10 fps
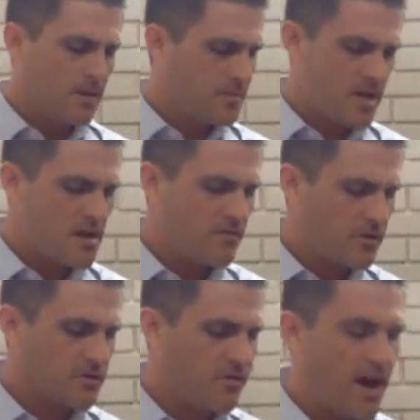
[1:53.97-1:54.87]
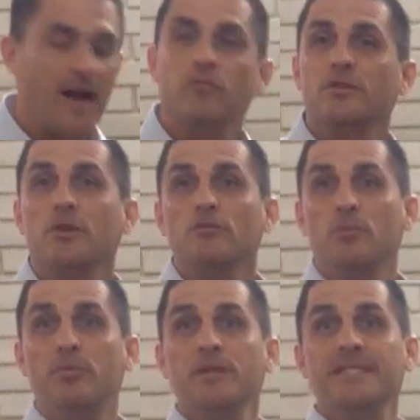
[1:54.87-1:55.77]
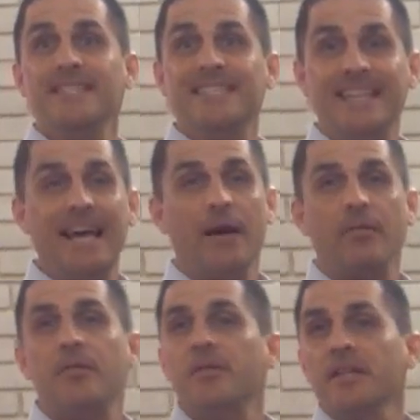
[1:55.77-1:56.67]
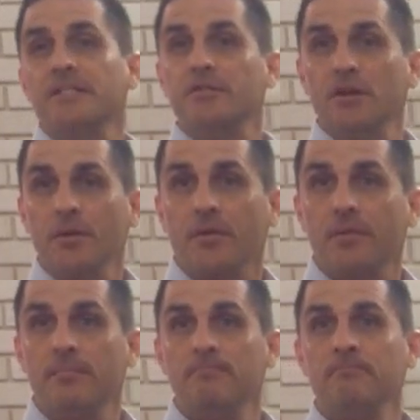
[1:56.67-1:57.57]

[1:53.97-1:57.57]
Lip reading: But then in verse 5, we're told to put to death the things of earth.